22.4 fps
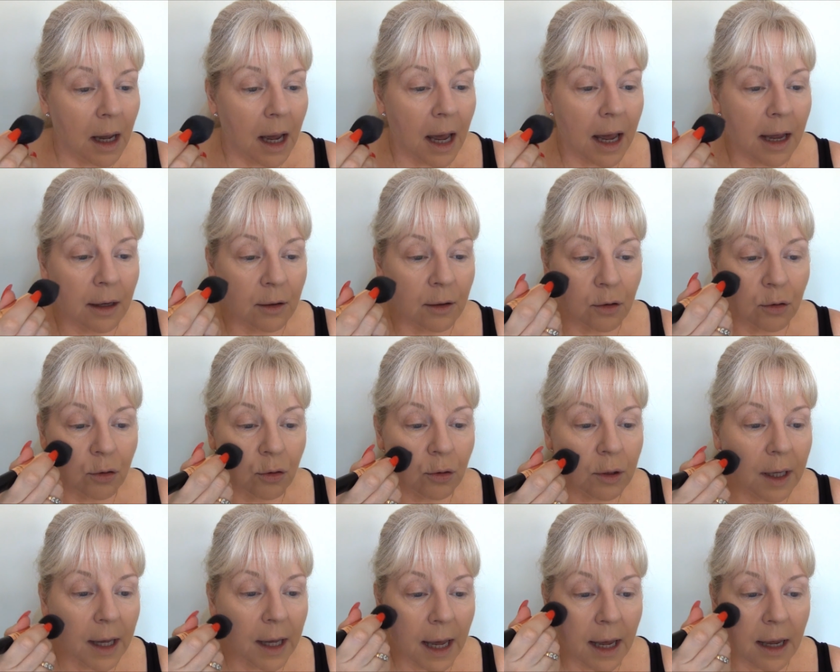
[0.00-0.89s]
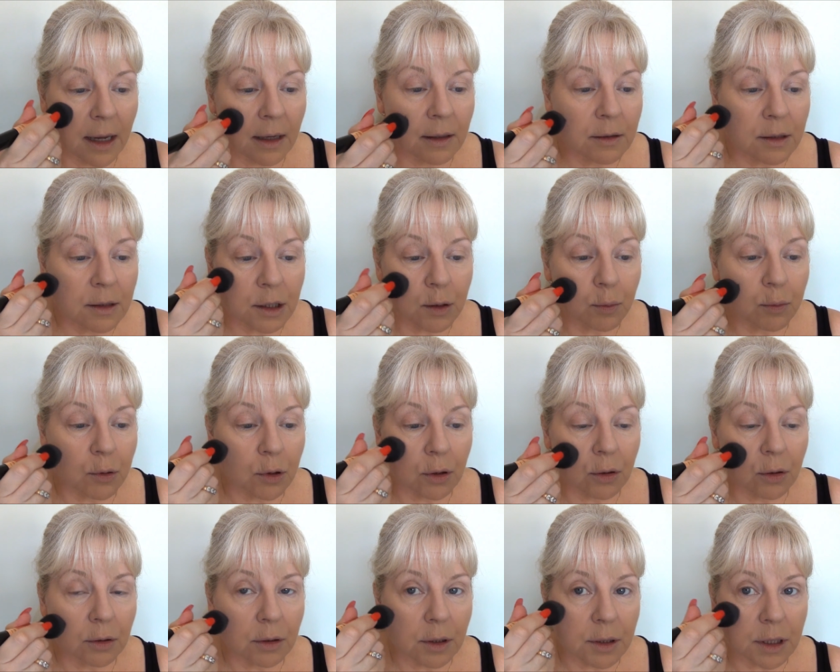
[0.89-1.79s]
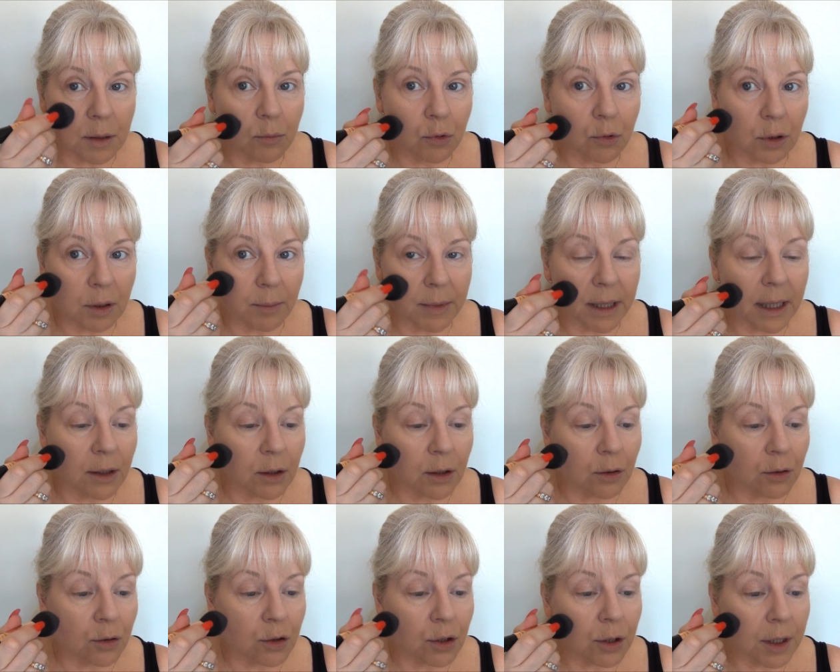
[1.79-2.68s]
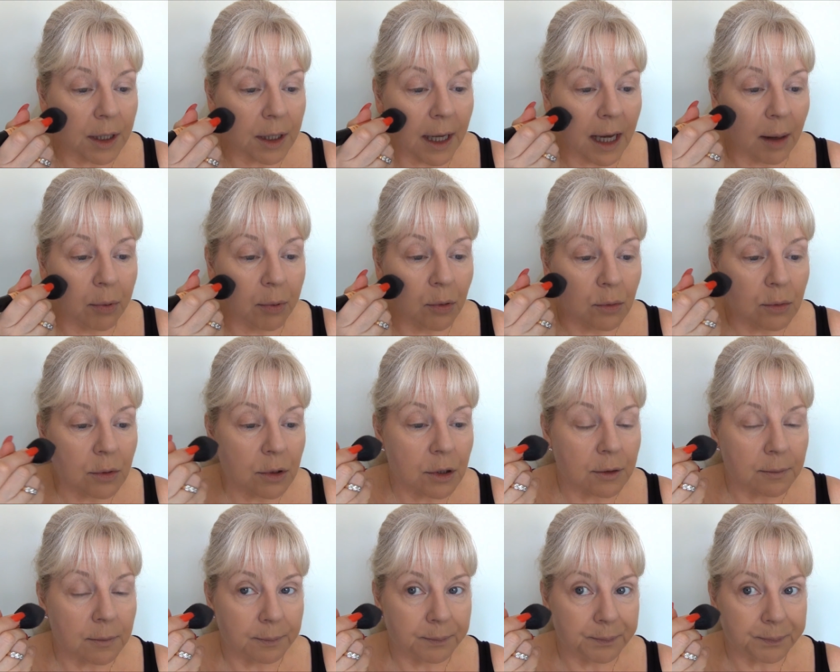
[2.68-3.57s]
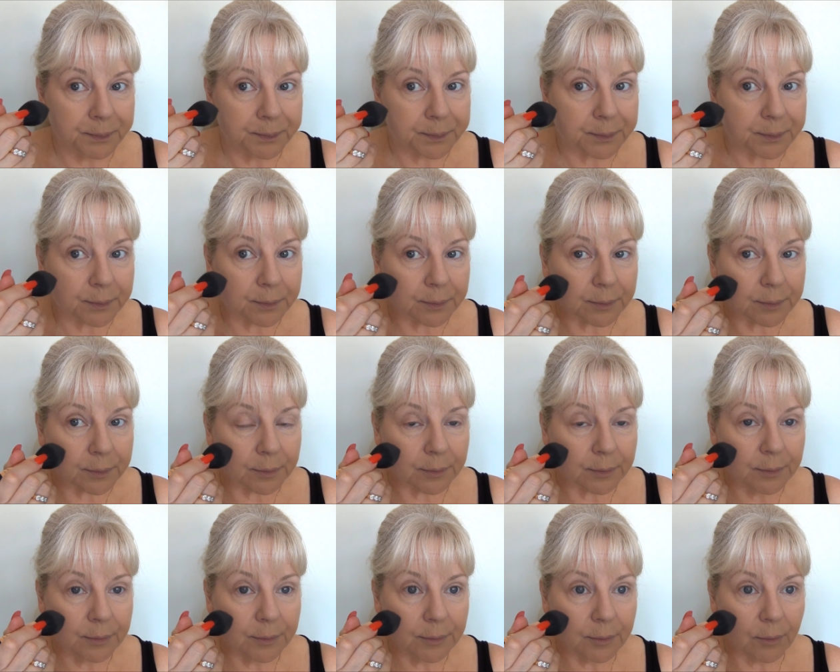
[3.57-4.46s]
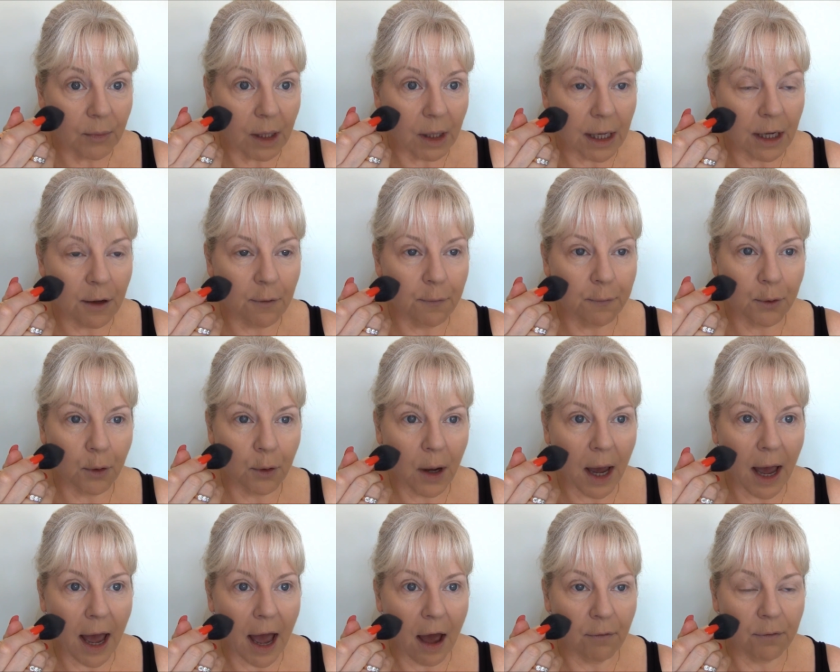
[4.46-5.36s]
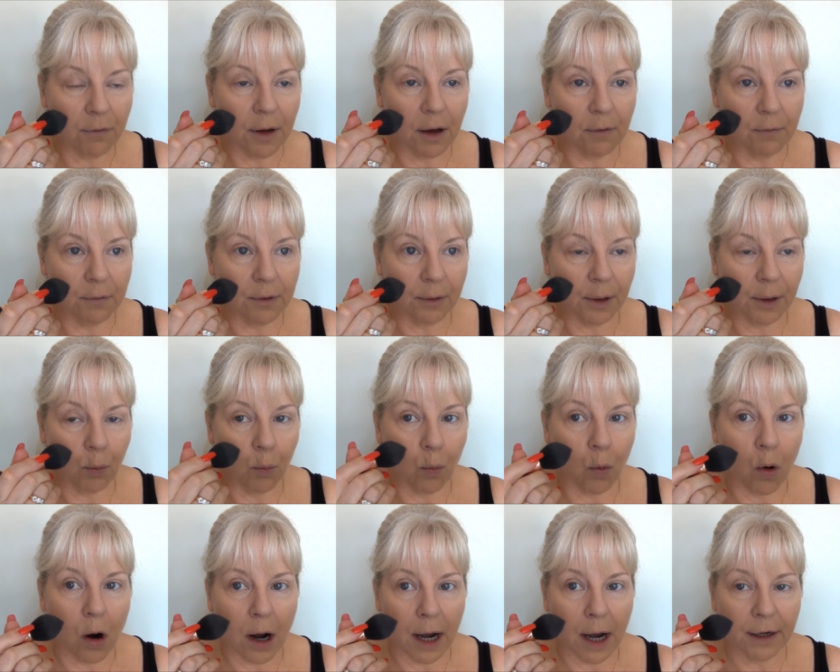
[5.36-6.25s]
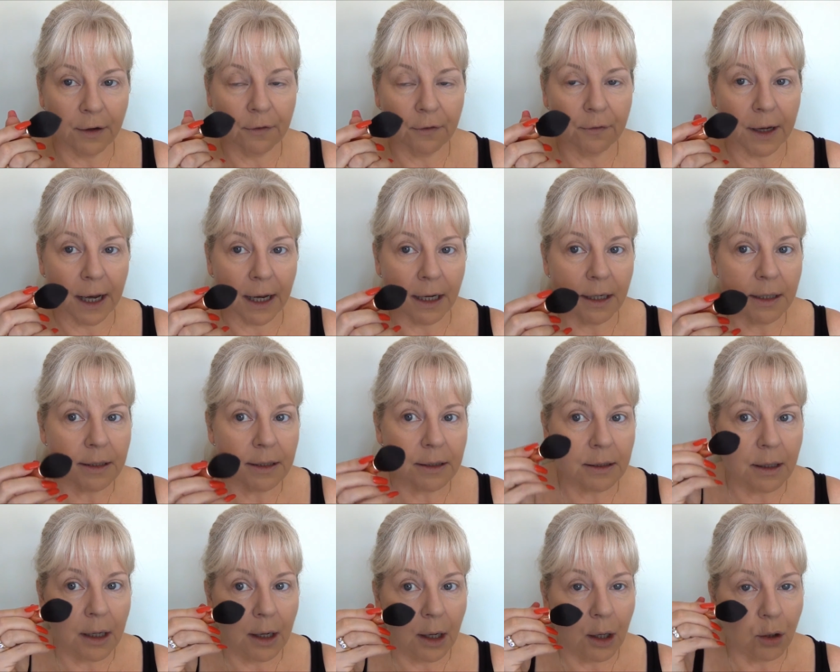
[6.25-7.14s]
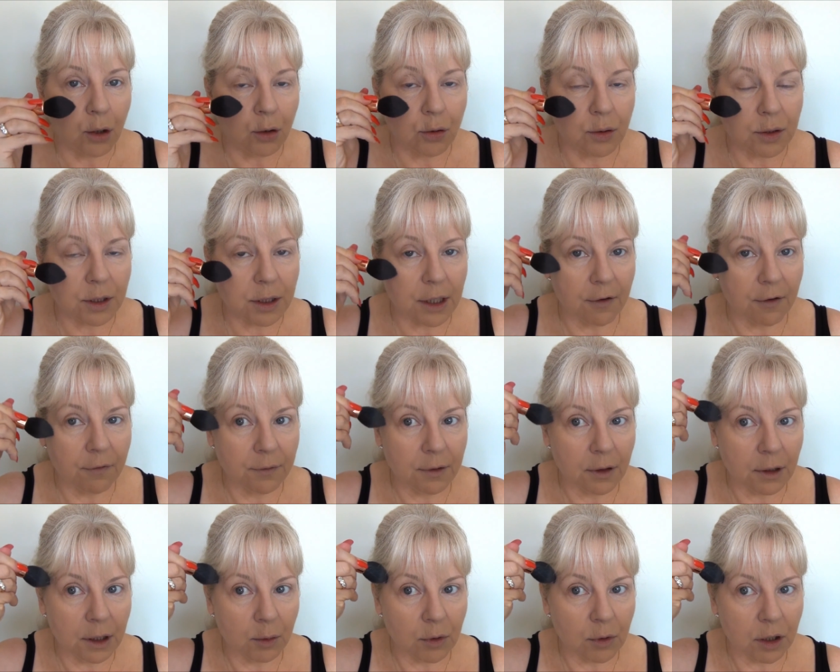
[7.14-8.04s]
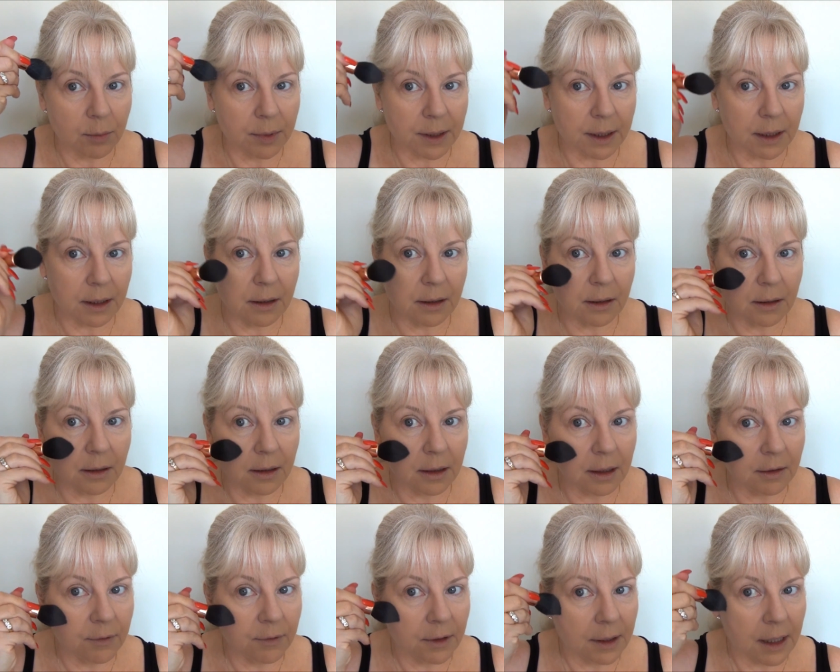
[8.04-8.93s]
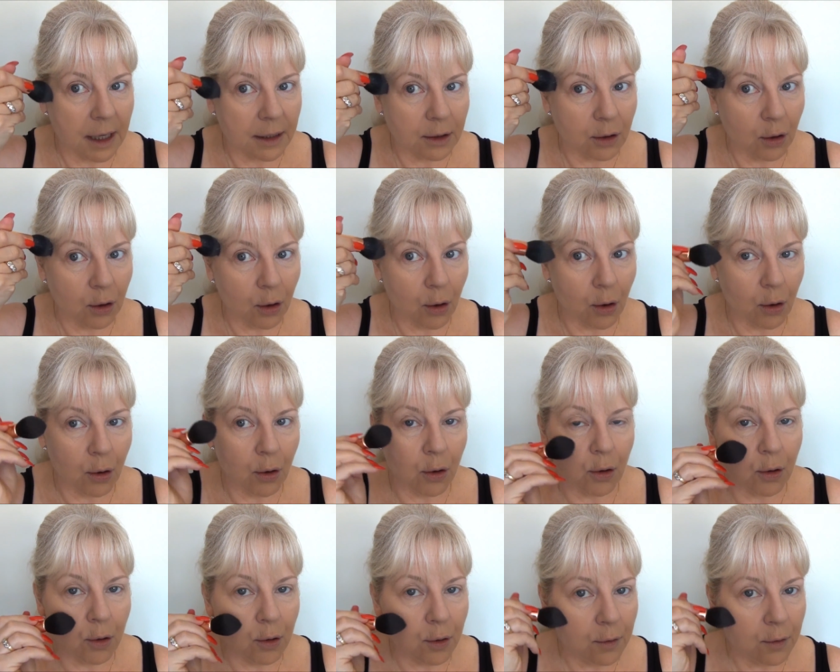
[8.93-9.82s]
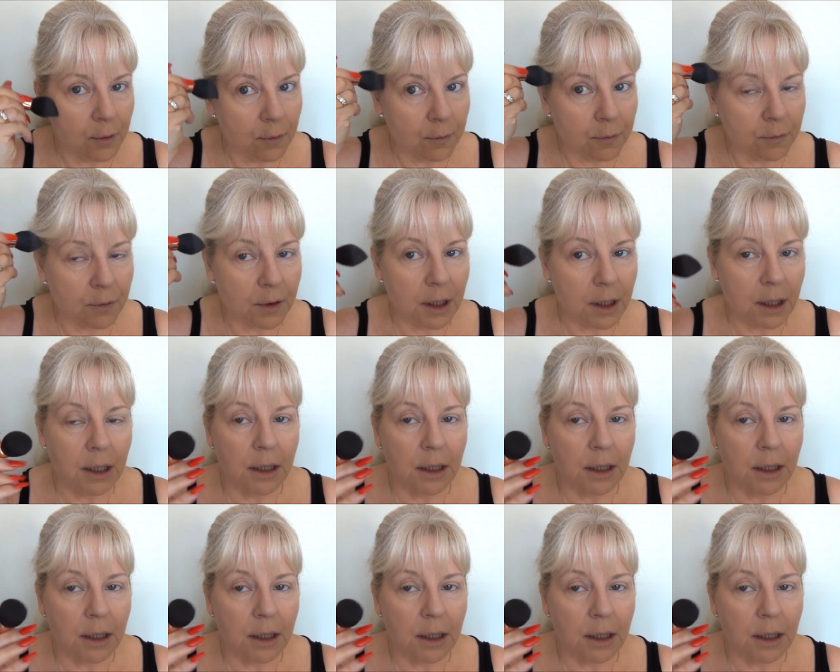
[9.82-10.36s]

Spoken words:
and you can swirl a small amount onto the apples. If you have a very wide face, you definitely want to be giving that curve